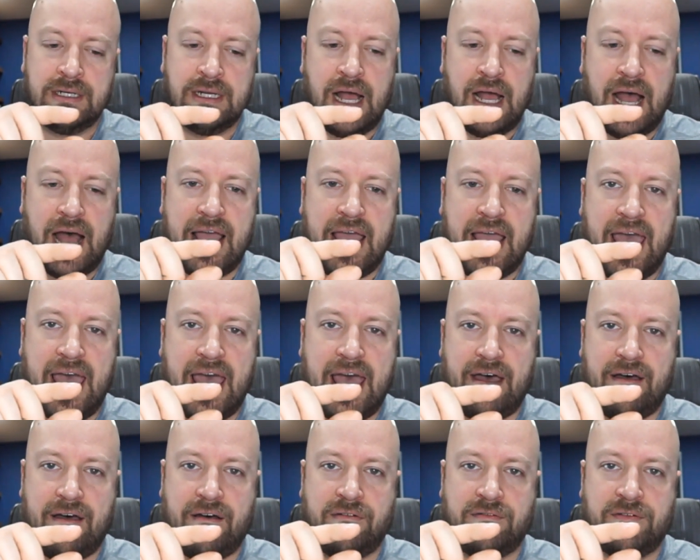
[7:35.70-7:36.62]
I
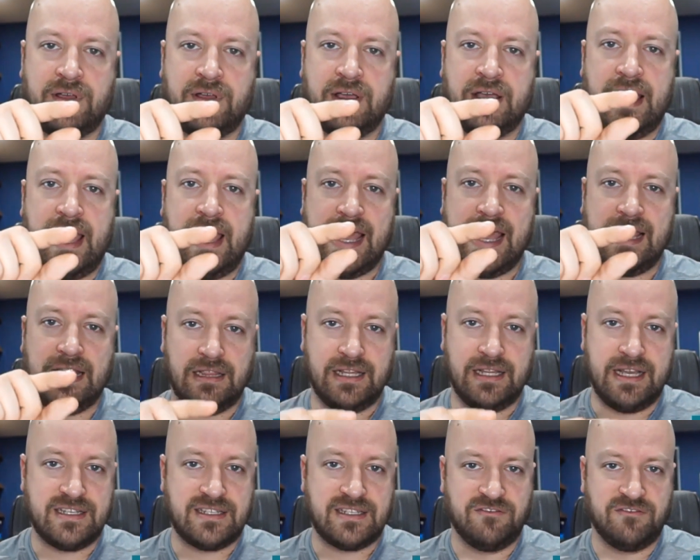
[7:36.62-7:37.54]
have a
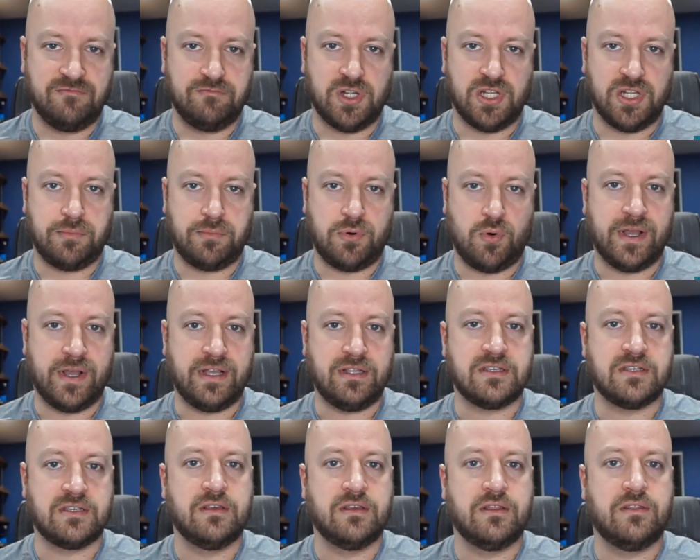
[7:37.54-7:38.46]
list of bullet
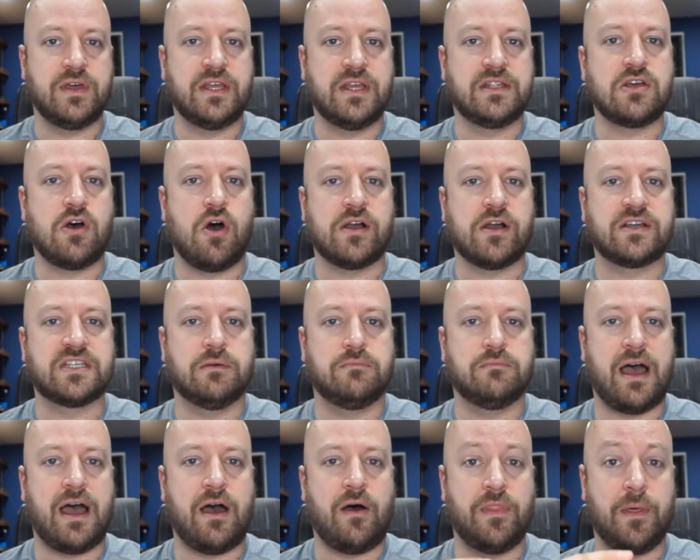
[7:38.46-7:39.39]
points that talks
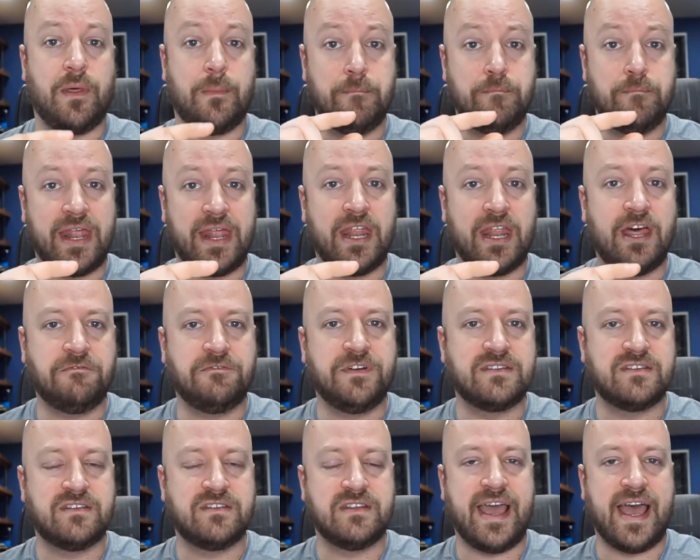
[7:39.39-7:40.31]
about the
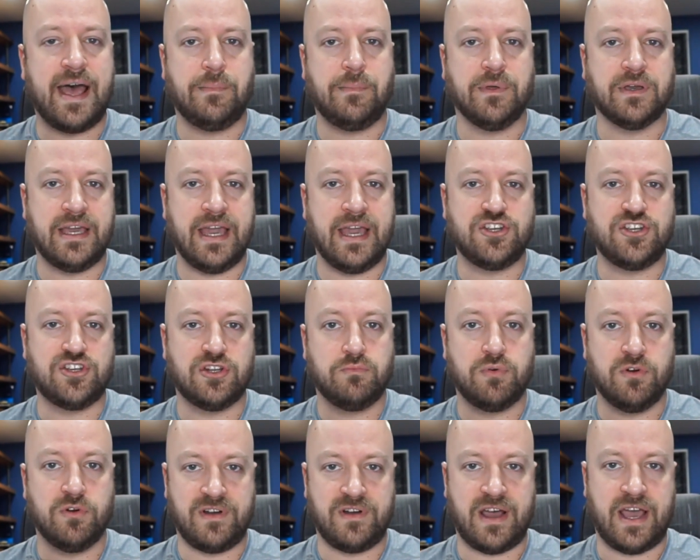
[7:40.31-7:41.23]
benefits the application
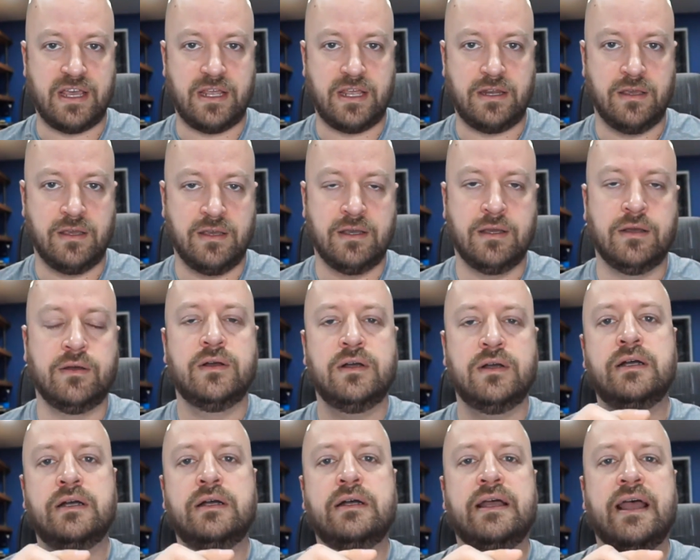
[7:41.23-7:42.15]
provided.
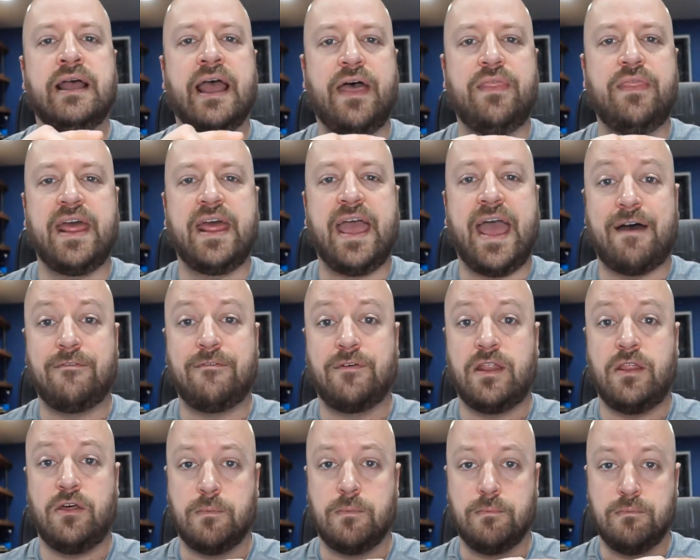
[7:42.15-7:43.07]
And then I have
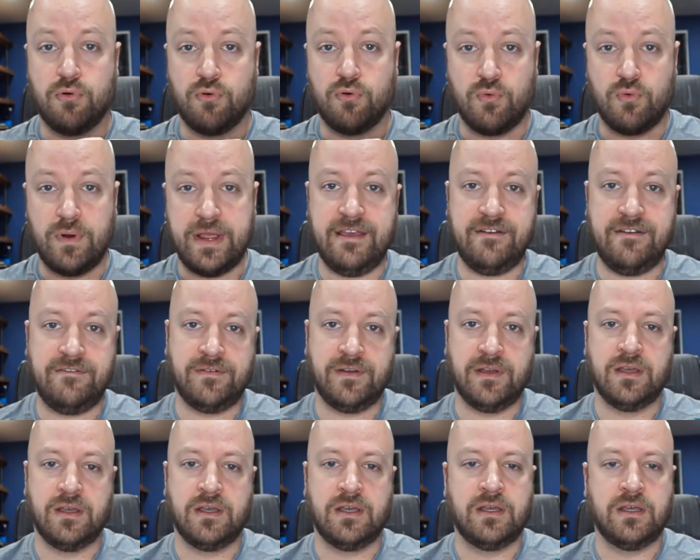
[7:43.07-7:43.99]
another brief
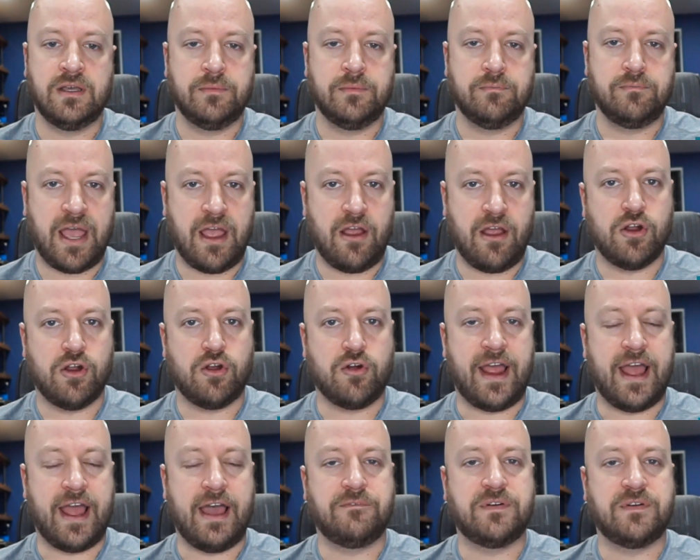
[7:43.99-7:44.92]

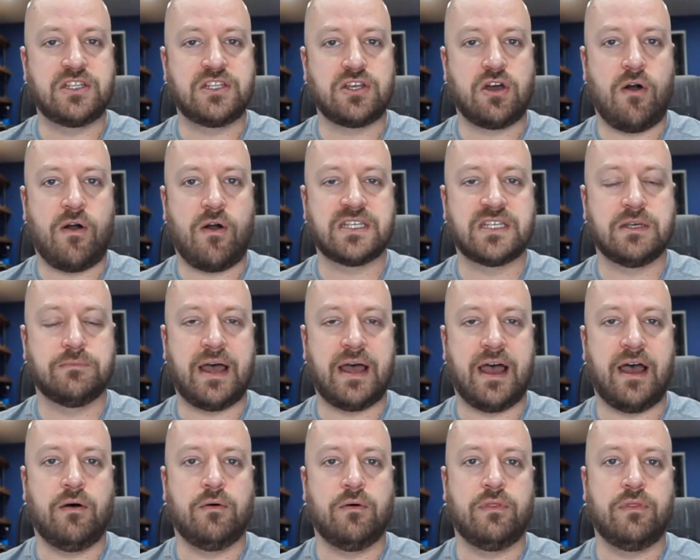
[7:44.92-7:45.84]
paragraph that talks
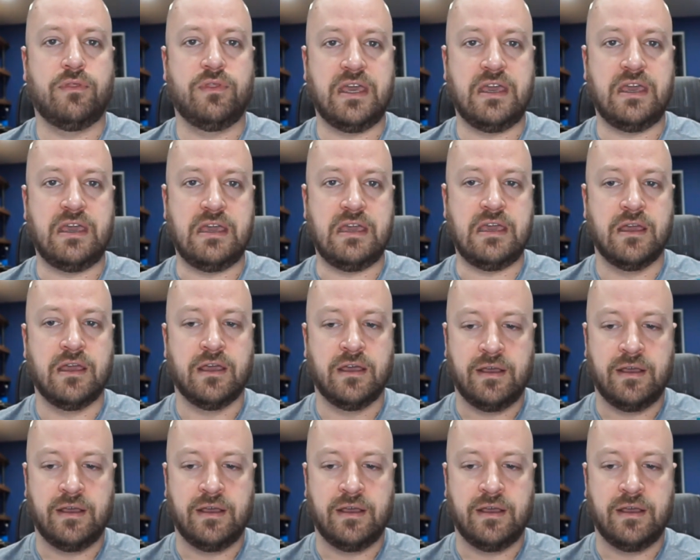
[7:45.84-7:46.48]
about the